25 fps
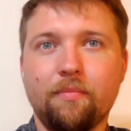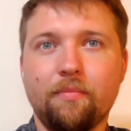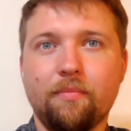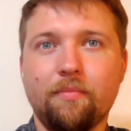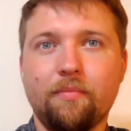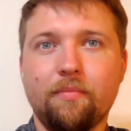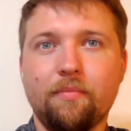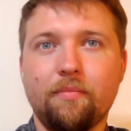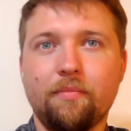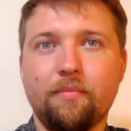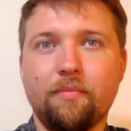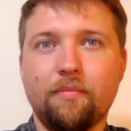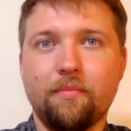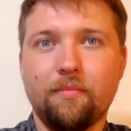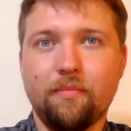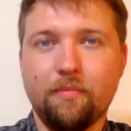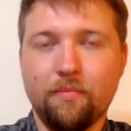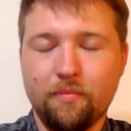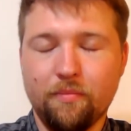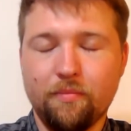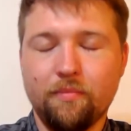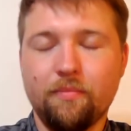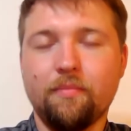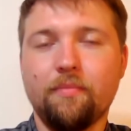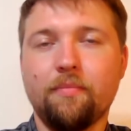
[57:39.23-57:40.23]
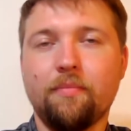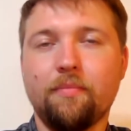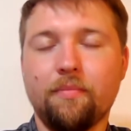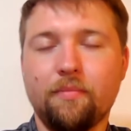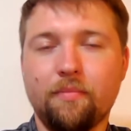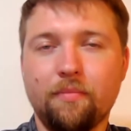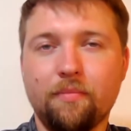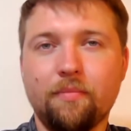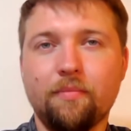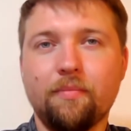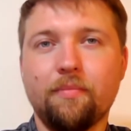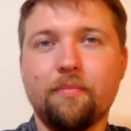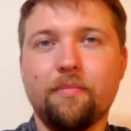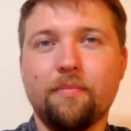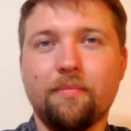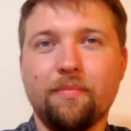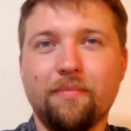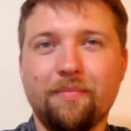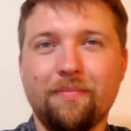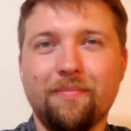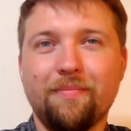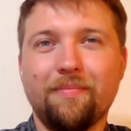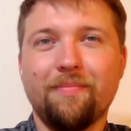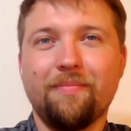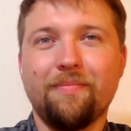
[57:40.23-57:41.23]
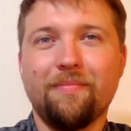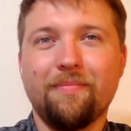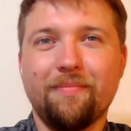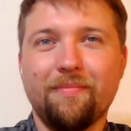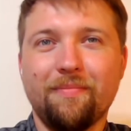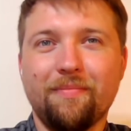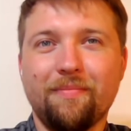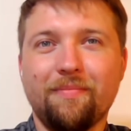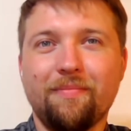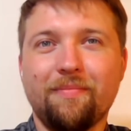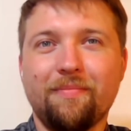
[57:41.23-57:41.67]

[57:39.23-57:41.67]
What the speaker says: This person isn't speaking.